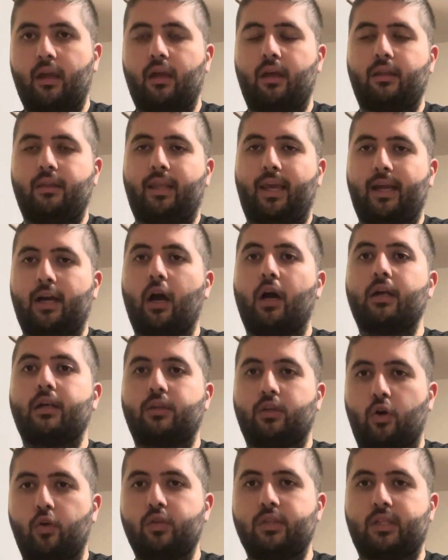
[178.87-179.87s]
they got a
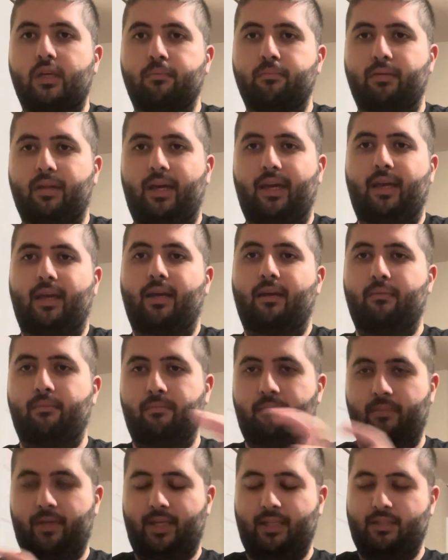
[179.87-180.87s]
noise complaint
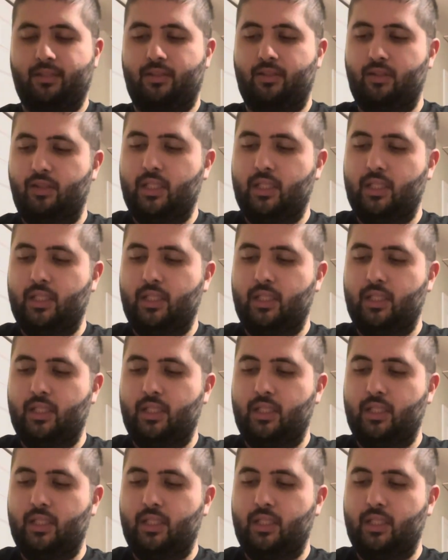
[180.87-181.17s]
because you